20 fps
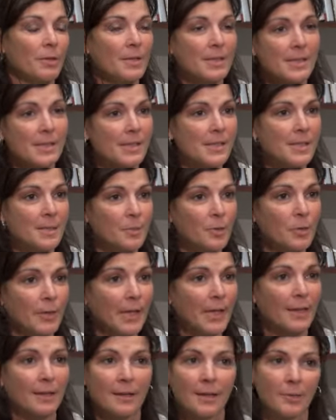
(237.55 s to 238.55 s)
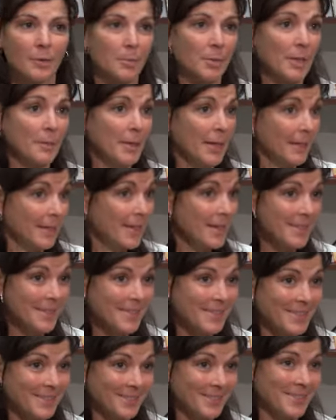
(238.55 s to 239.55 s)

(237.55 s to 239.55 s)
Does this seem okay? I reply back yes.